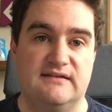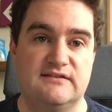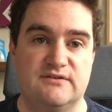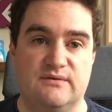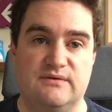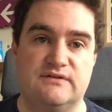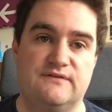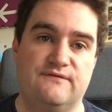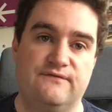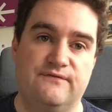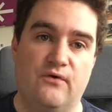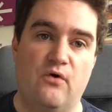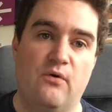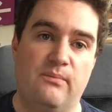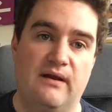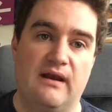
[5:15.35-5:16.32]
So it's
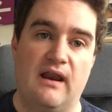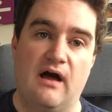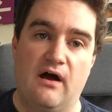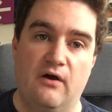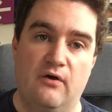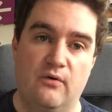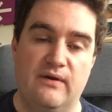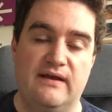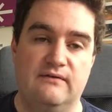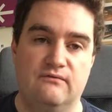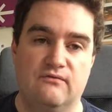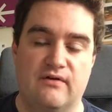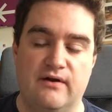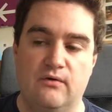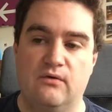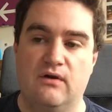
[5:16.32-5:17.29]
4 below in
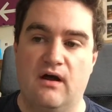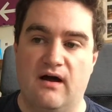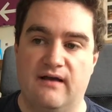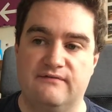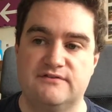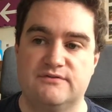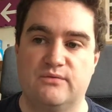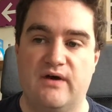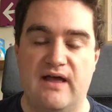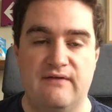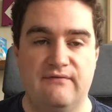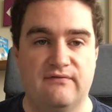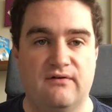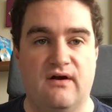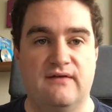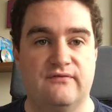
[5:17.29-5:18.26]
real life. So
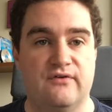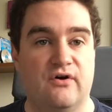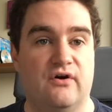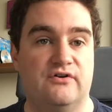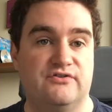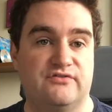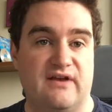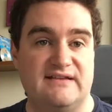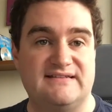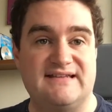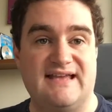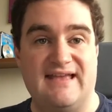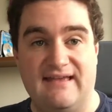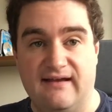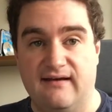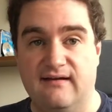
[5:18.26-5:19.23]
whatever I've got addressed
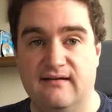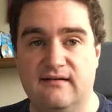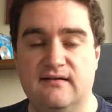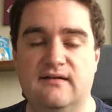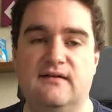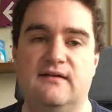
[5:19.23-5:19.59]
here,